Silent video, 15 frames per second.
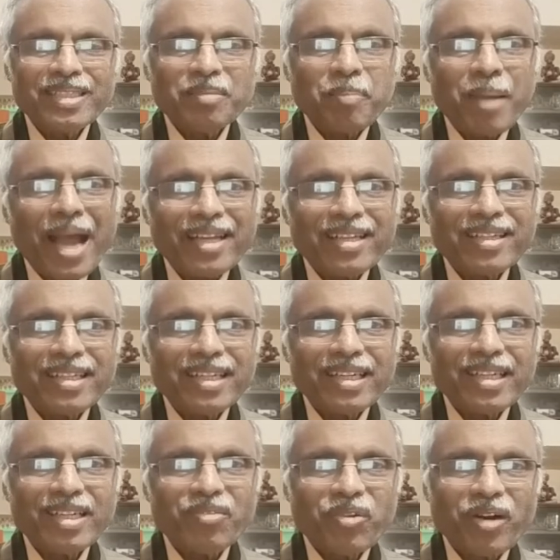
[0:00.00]
packing
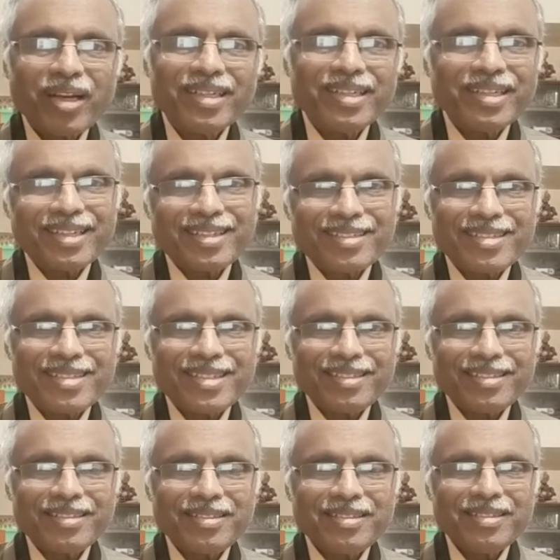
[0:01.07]
credit foreign currency.
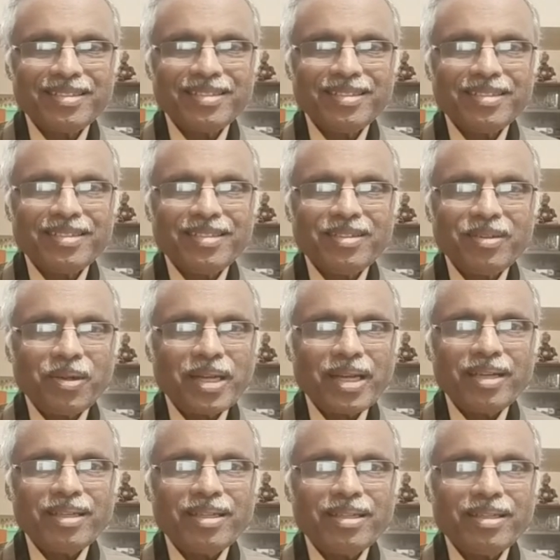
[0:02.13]
Okay,
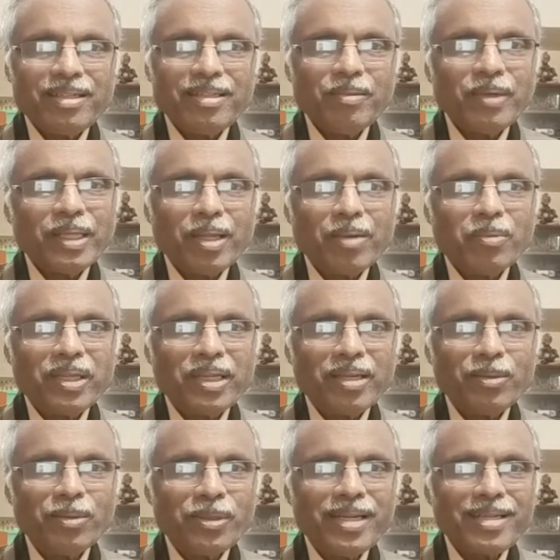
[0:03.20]
whether we can
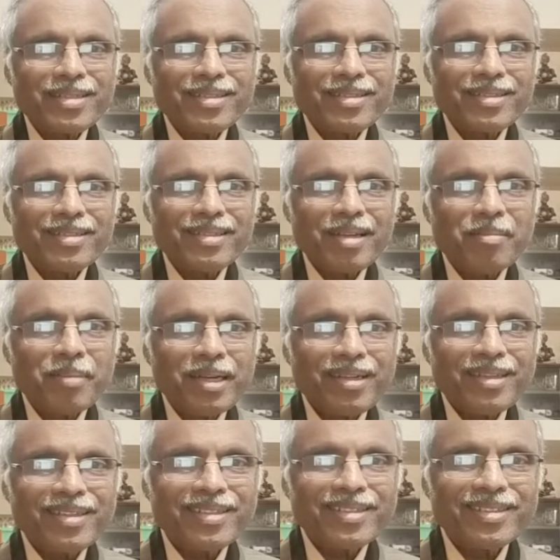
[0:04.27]
do it, tell me.
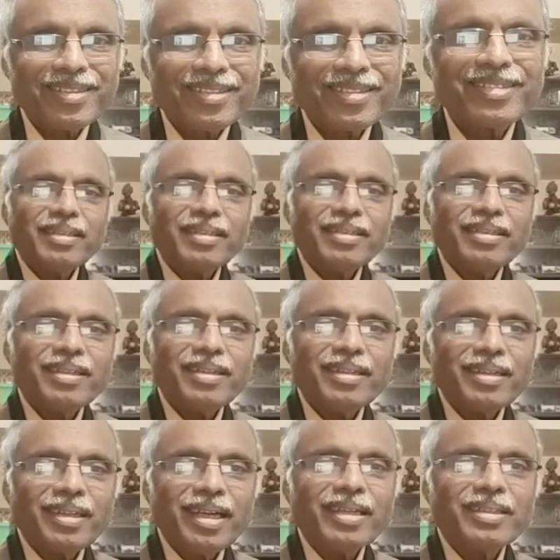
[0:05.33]

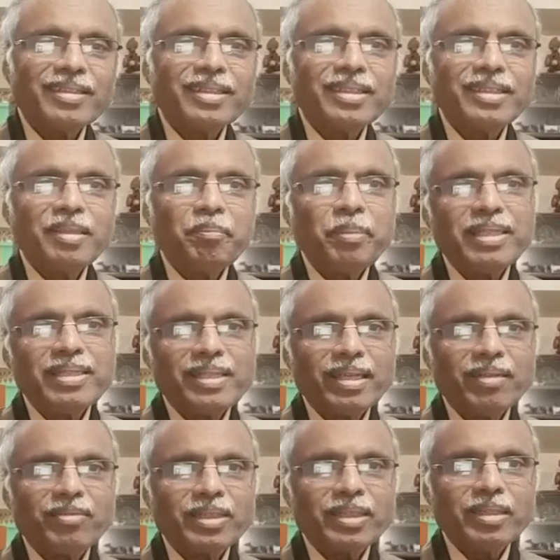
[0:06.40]
Let us see the
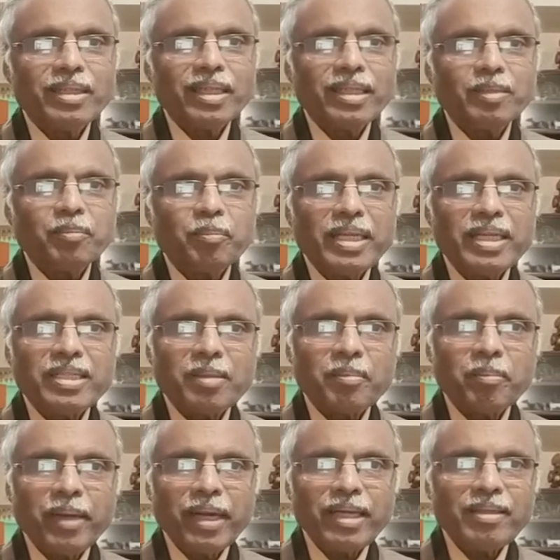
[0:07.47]
PCFC, that is
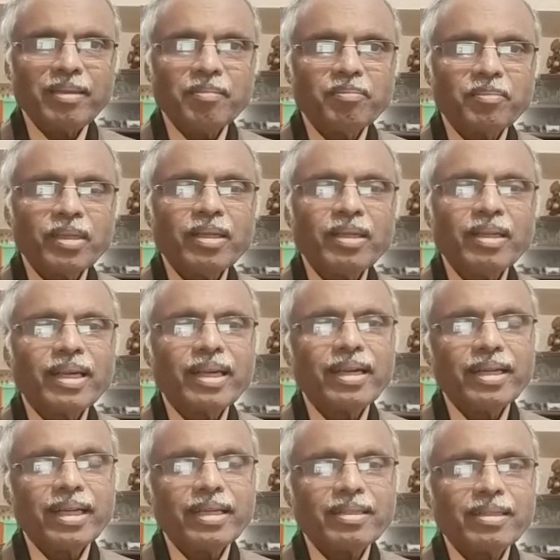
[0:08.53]
pre-shipment
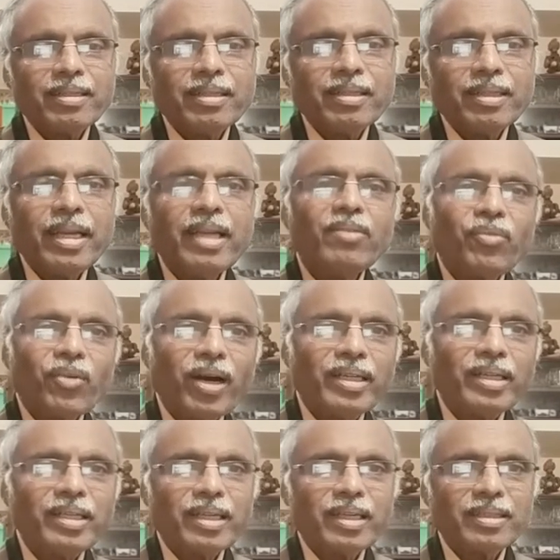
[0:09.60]
credit in
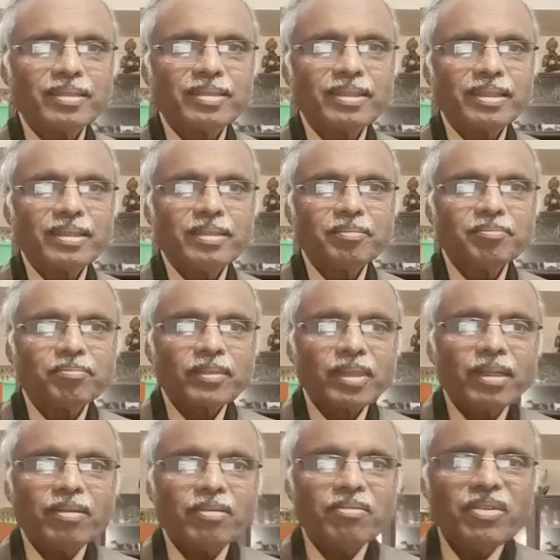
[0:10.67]
foreign currency.
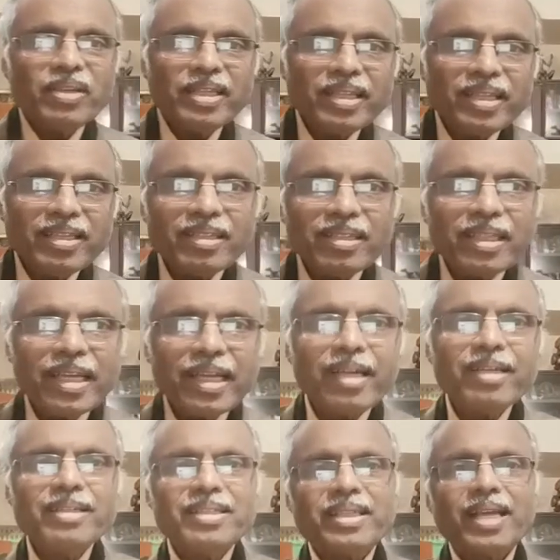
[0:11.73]
Within the
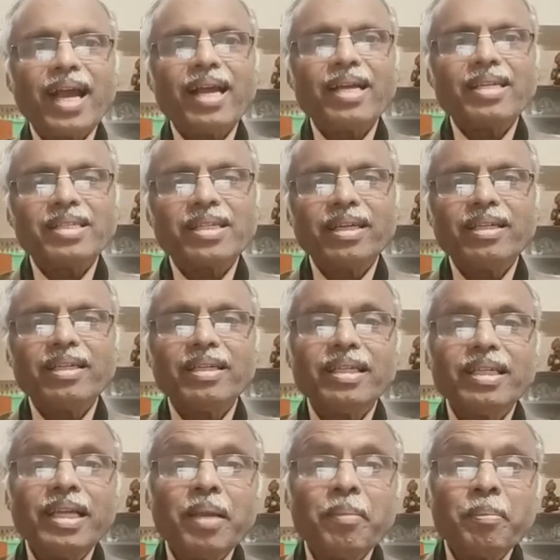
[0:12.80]
sanctioned
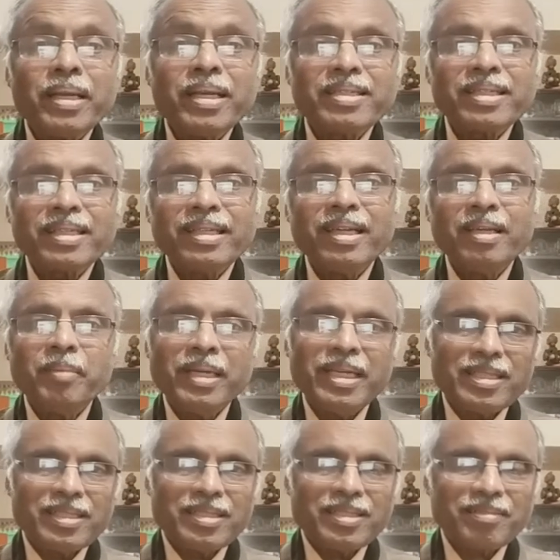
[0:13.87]
EPC
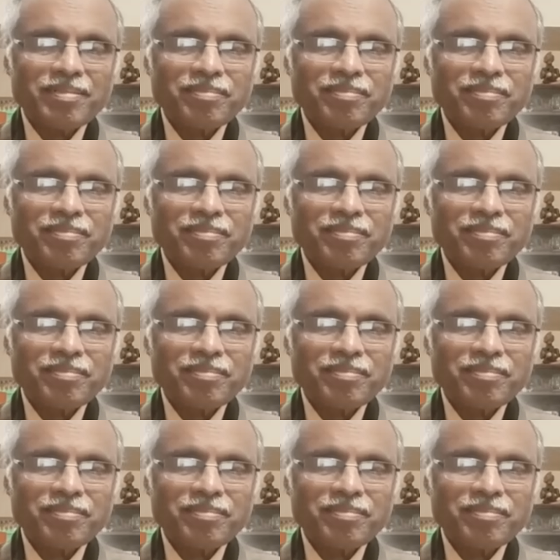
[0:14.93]
limits,